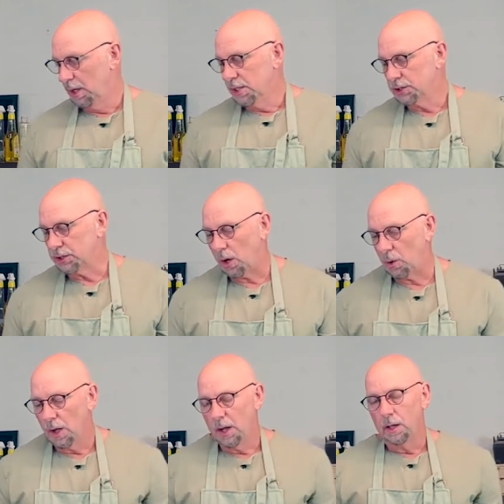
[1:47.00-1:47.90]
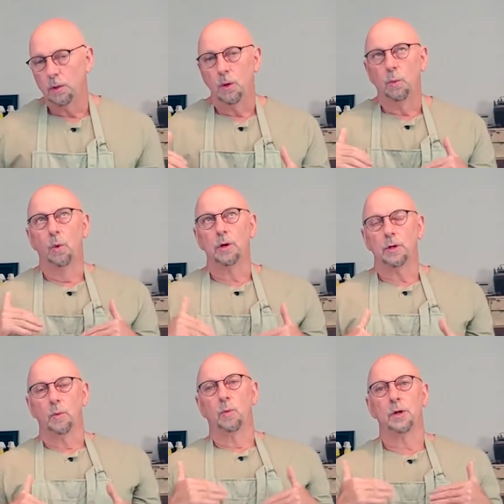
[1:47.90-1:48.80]
So
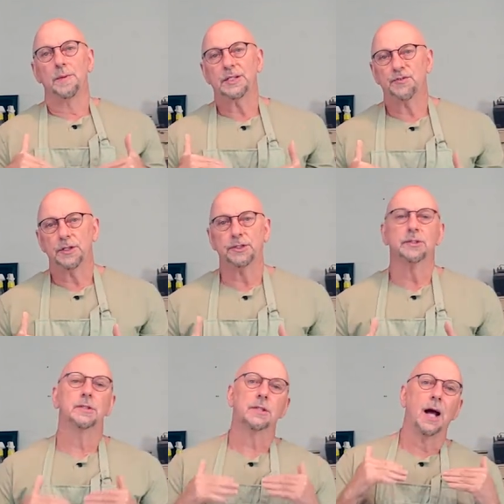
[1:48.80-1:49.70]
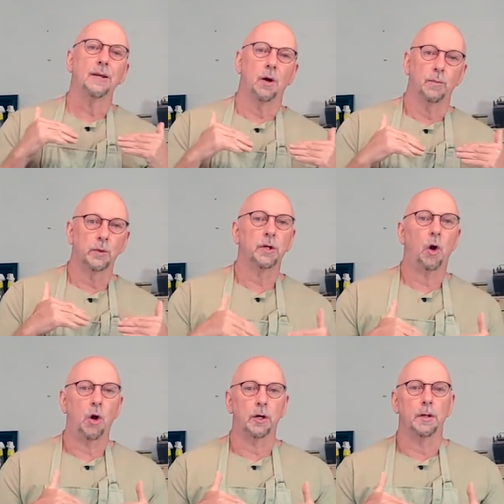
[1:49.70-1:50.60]
water water-based finishes is kind of really
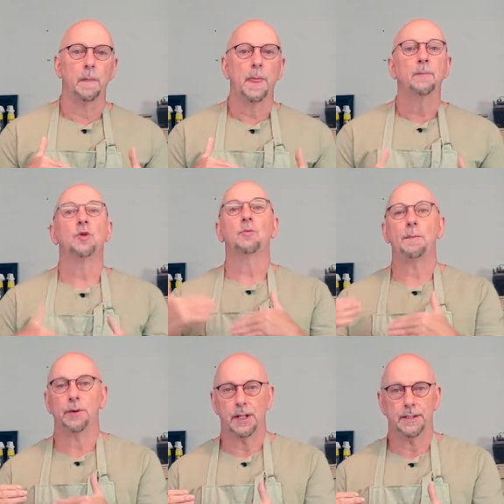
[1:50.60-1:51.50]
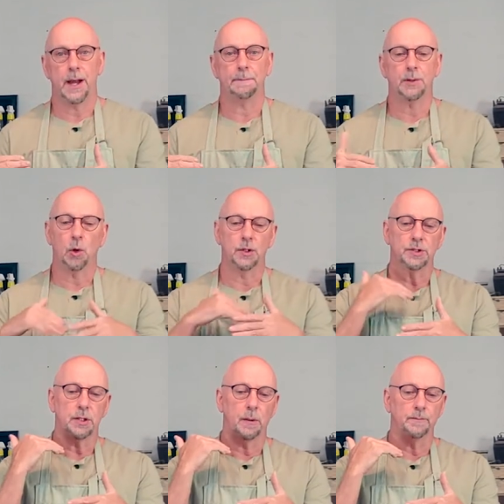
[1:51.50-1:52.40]
hard to replicate that because
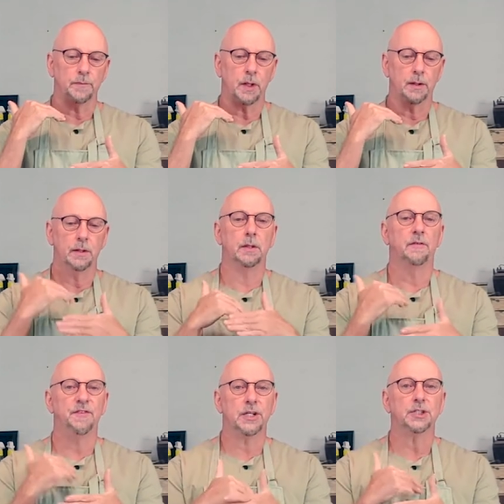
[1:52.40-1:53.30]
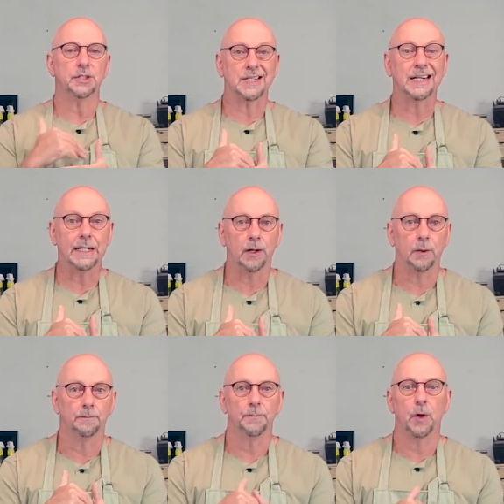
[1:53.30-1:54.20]
the the finish is clear.
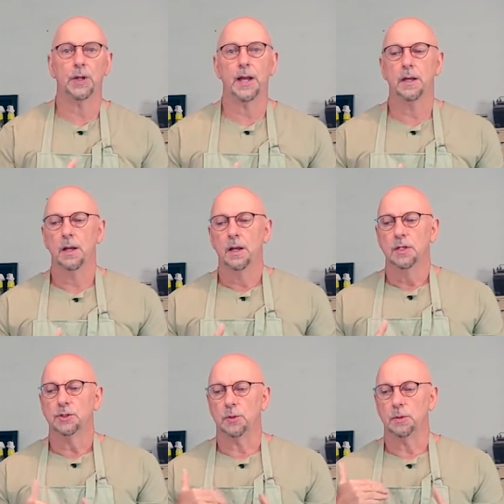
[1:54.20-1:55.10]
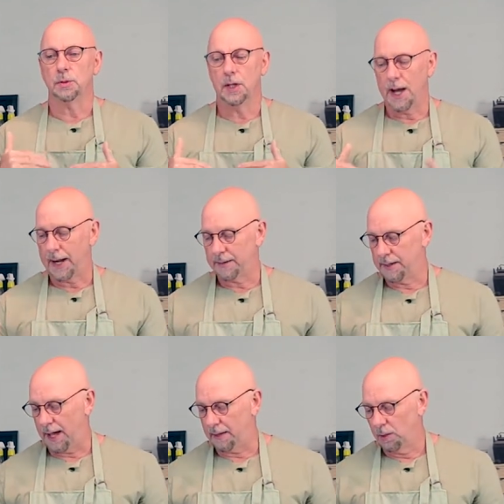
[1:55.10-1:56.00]
Okay, so you lack
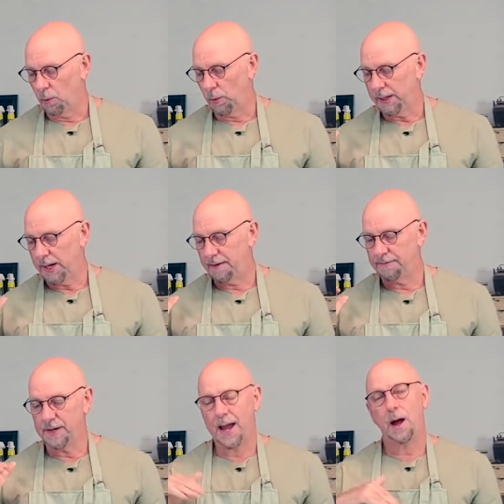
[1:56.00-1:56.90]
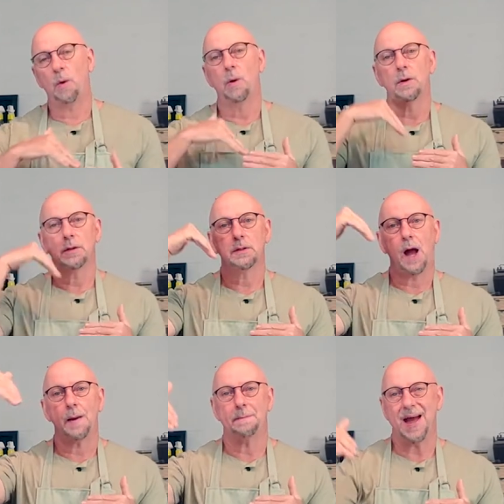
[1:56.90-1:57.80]
that. We have now
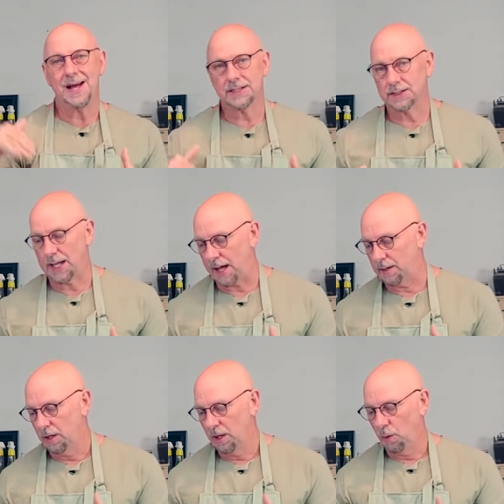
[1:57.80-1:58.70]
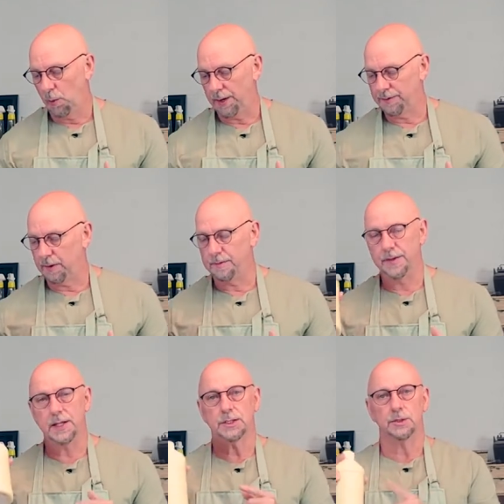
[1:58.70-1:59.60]
gotten past that with
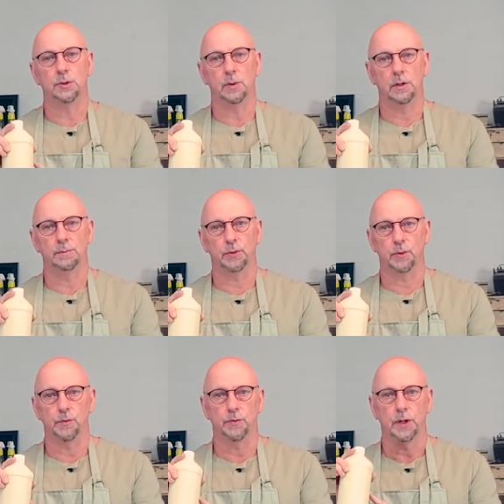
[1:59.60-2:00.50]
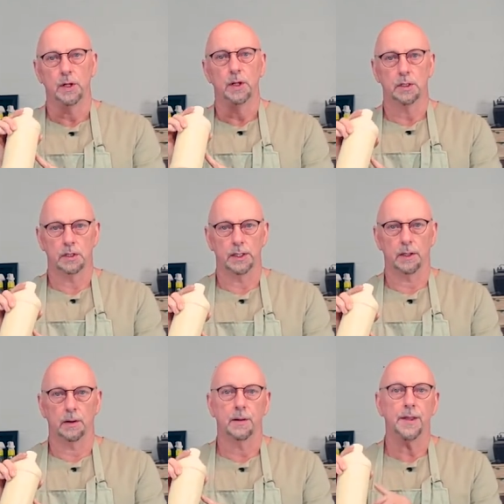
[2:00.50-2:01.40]
this new and improved
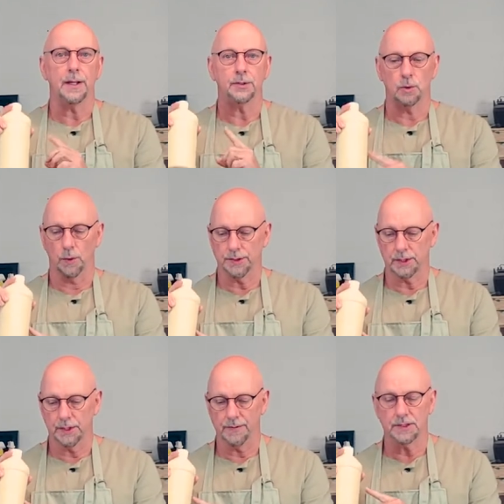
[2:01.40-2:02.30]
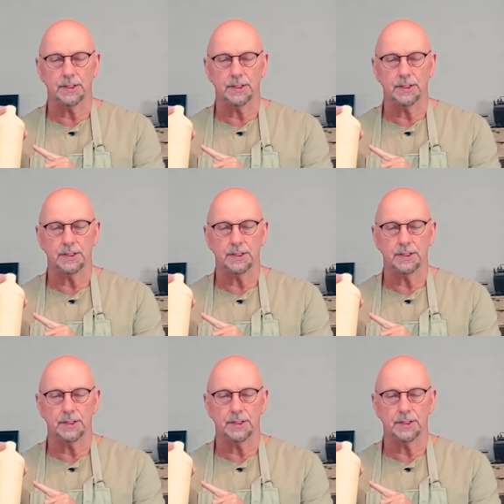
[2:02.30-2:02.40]
clear that is going to give us